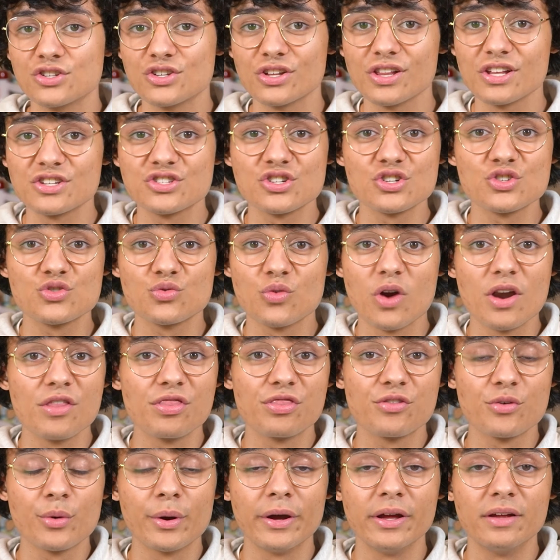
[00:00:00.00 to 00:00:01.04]
So let's just run
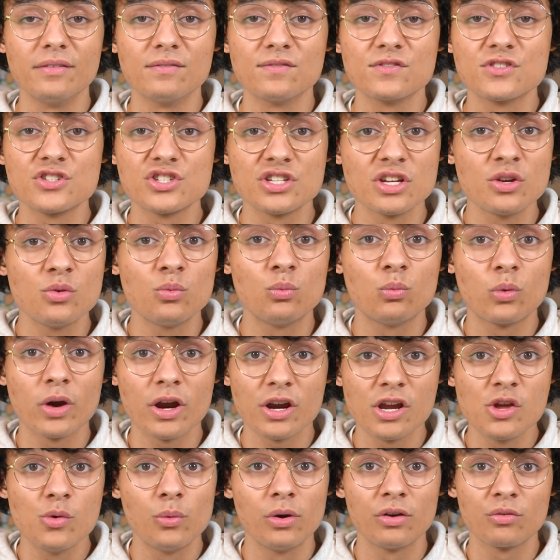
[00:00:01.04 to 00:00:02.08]
through it and see where
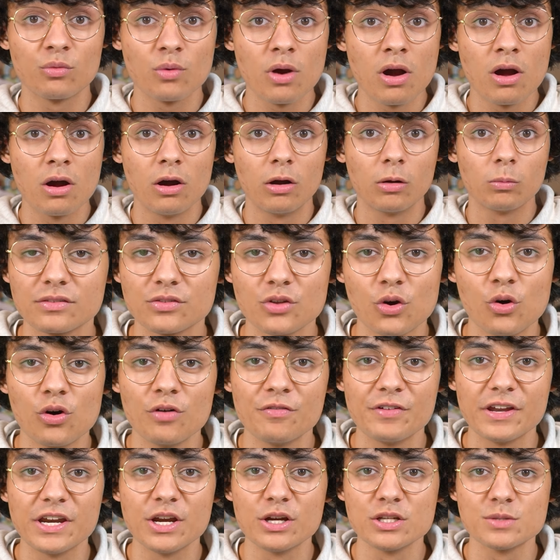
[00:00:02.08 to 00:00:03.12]
he went wrong. The whole
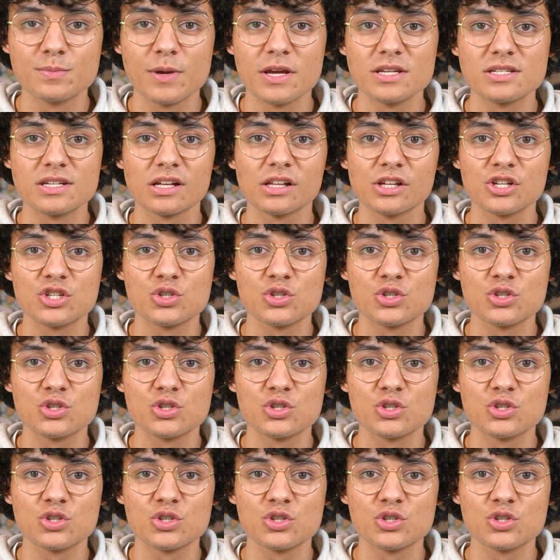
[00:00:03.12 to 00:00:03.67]
video is basically